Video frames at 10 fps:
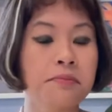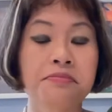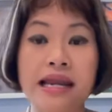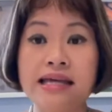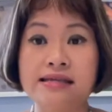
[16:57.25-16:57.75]

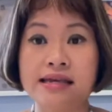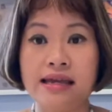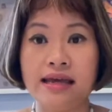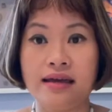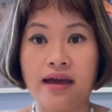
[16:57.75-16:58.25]
place
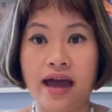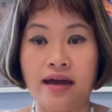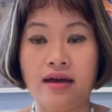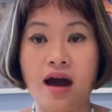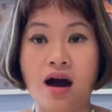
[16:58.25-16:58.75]
it in
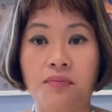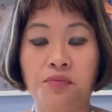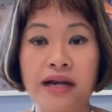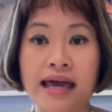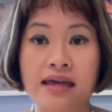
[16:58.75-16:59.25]
a
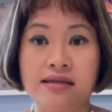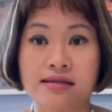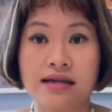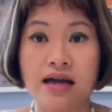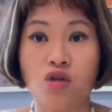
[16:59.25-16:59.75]

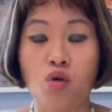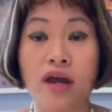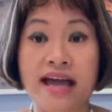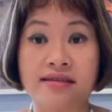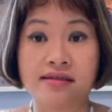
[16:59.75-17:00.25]
place that you
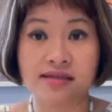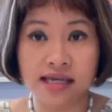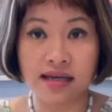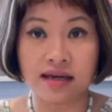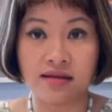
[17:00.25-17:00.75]
can
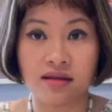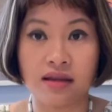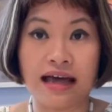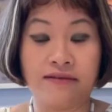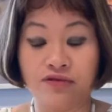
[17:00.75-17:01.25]
see it,
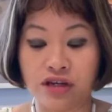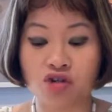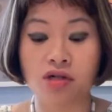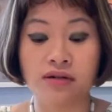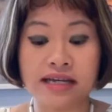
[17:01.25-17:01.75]
like
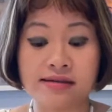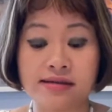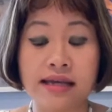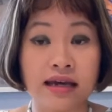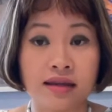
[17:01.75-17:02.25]
visually
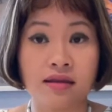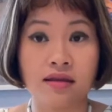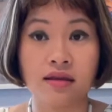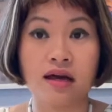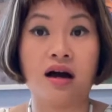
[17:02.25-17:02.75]
see it,
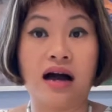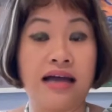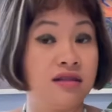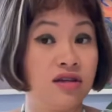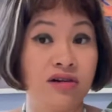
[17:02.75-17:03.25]

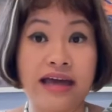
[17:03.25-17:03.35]
ideally